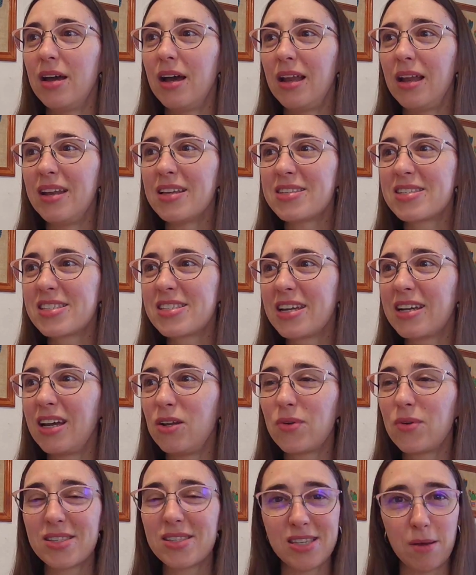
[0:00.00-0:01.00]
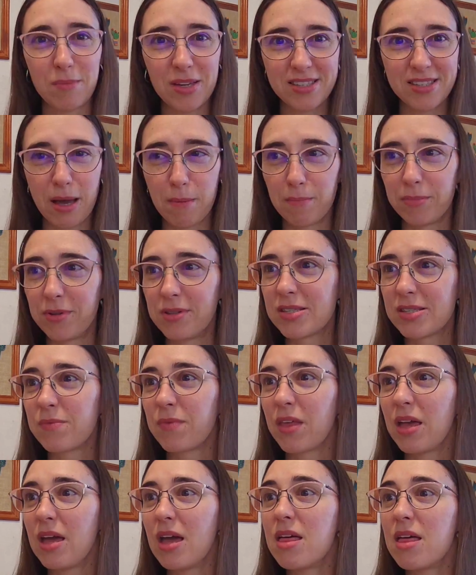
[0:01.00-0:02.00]
Let's take a look at some examples.
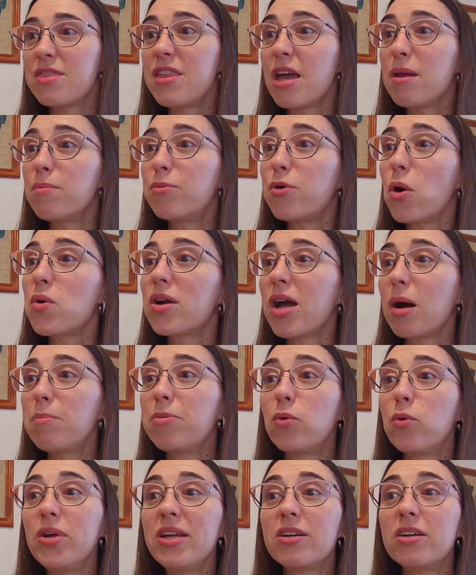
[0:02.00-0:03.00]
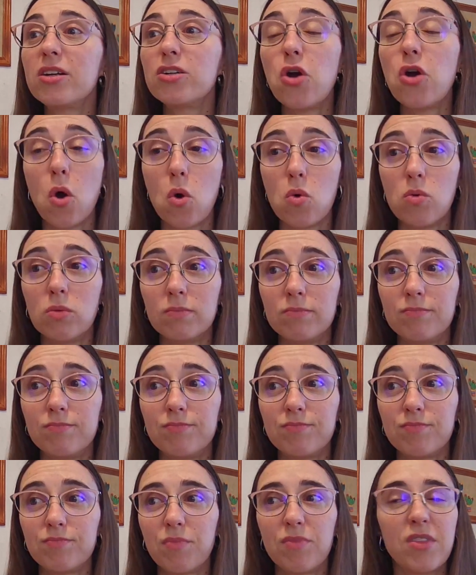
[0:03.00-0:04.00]
They broke up a week ago.
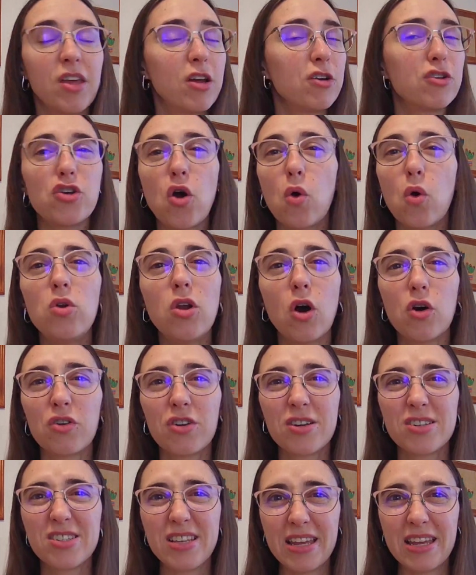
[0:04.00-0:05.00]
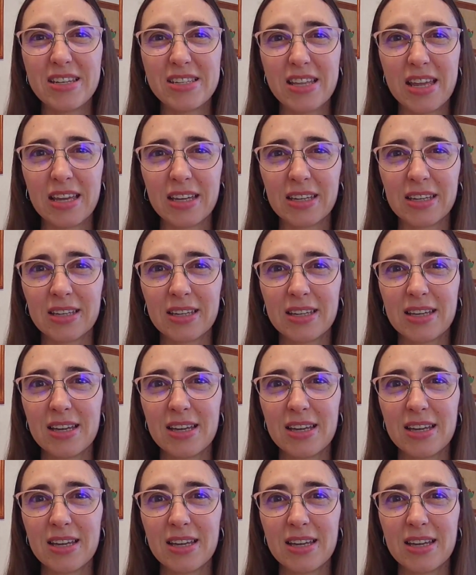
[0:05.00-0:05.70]
They're no longer dating.